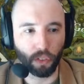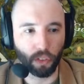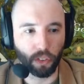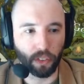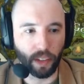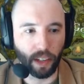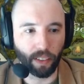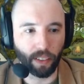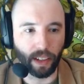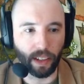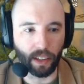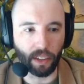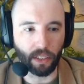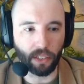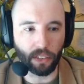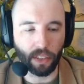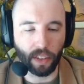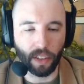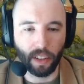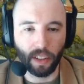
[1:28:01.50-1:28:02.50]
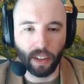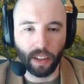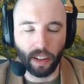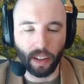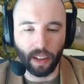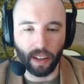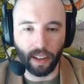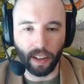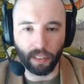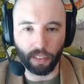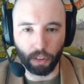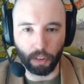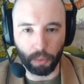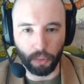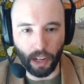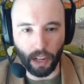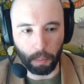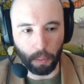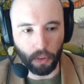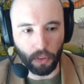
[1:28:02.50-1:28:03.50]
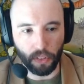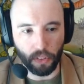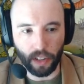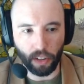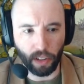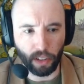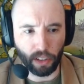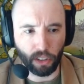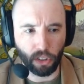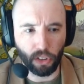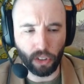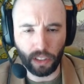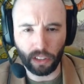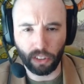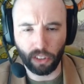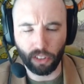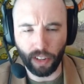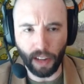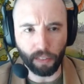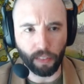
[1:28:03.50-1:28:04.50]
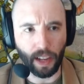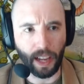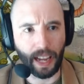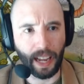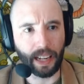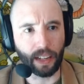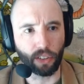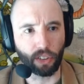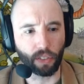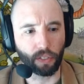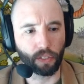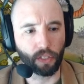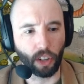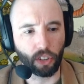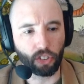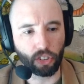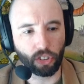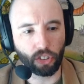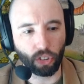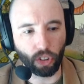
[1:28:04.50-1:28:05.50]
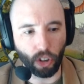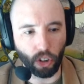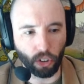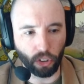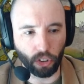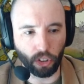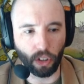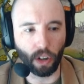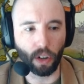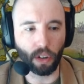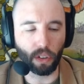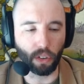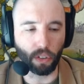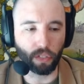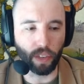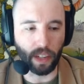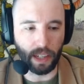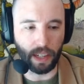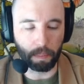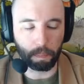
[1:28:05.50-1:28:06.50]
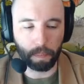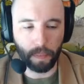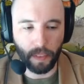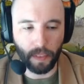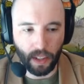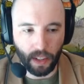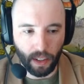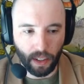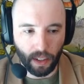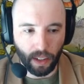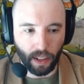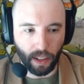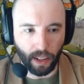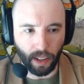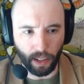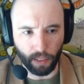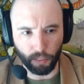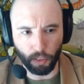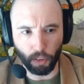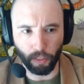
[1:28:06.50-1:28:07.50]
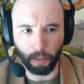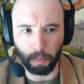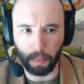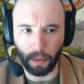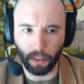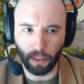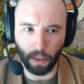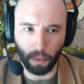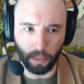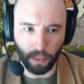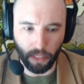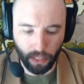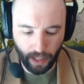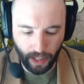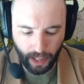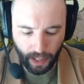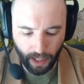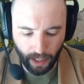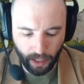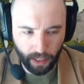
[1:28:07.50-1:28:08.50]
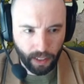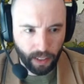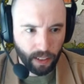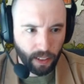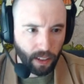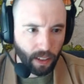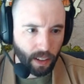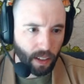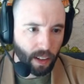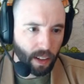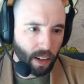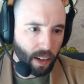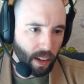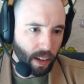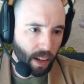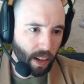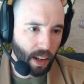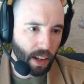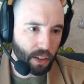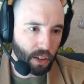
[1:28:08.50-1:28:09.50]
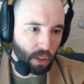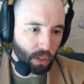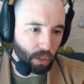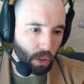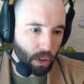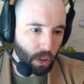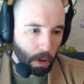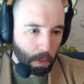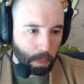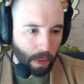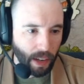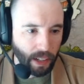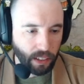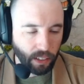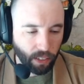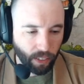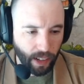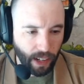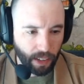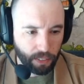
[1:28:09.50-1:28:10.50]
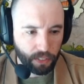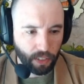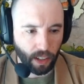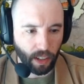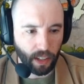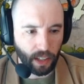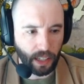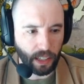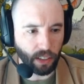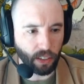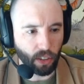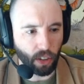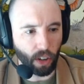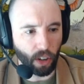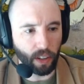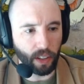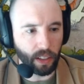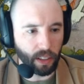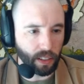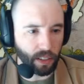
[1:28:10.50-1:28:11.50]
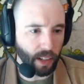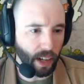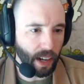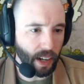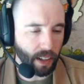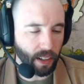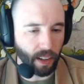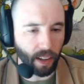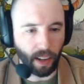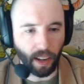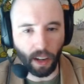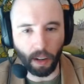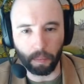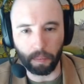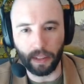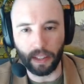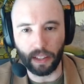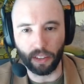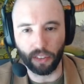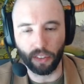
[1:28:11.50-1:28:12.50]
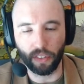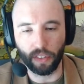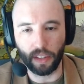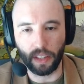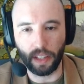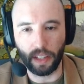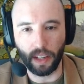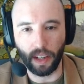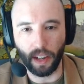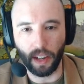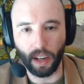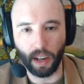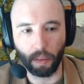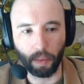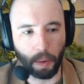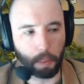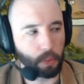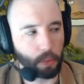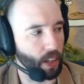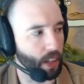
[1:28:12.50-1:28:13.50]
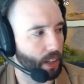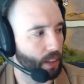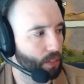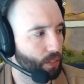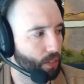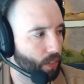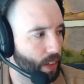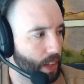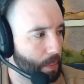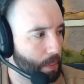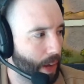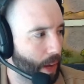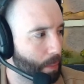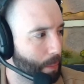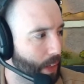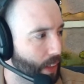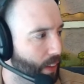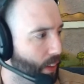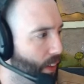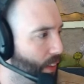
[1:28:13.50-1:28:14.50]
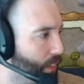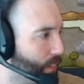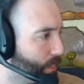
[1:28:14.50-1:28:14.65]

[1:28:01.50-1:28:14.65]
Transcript: narrators from Soundbooth Theater, including Jeff Hayes of Dungeon Crawler Carl fame, if you're familiar with that. Naruto Minecraft, incarnate.com is the website, free map maker.